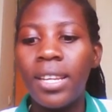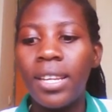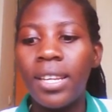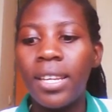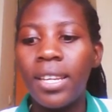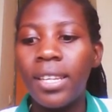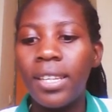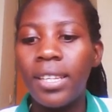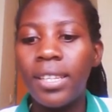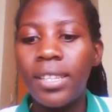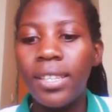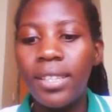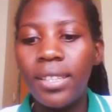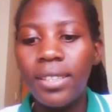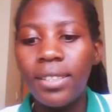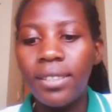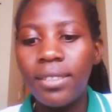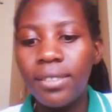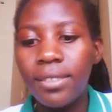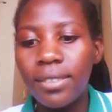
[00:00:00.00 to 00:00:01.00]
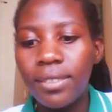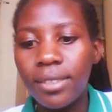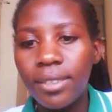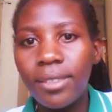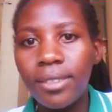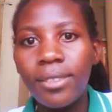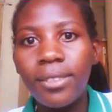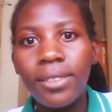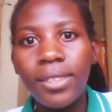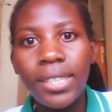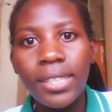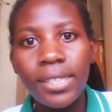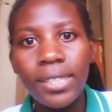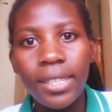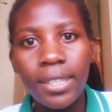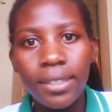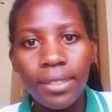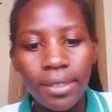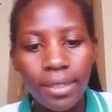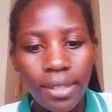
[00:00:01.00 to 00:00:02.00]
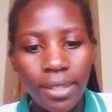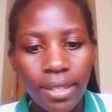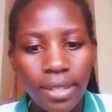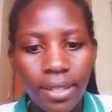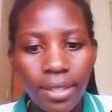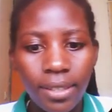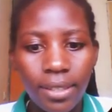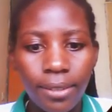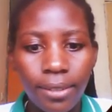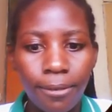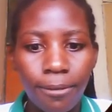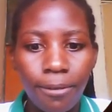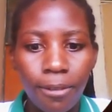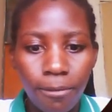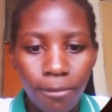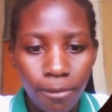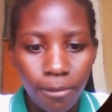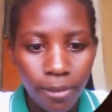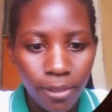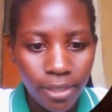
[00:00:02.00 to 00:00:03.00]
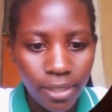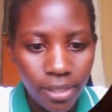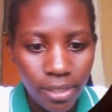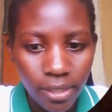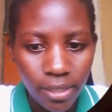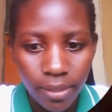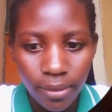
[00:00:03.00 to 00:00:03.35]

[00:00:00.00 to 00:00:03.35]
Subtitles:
is greater than 50,